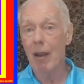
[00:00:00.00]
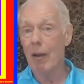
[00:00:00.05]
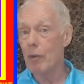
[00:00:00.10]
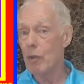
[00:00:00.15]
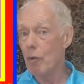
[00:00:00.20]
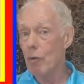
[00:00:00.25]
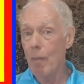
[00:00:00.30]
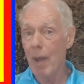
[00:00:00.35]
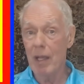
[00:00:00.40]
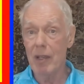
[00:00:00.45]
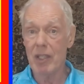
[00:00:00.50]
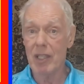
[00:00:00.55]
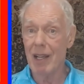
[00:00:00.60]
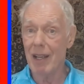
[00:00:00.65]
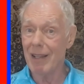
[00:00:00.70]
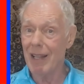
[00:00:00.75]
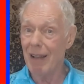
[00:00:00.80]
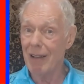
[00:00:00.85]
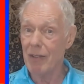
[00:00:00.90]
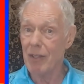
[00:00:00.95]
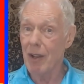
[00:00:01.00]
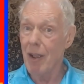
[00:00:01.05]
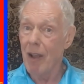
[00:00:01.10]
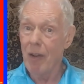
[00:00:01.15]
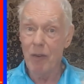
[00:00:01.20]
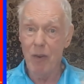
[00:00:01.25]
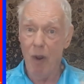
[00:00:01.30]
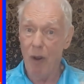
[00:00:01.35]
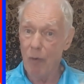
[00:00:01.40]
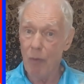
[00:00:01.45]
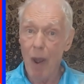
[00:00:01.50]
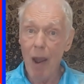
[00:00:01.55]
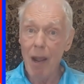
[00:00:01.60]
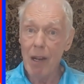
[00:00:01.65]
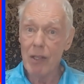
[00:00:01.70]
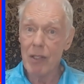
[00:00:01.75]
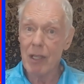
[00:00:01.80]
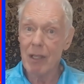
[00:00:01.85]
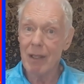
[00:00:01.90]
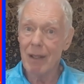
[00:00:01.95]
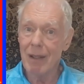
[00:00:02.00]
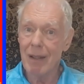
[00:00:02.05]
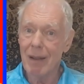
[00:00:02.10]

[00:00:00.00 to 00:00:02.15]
Now, you may say that's not right.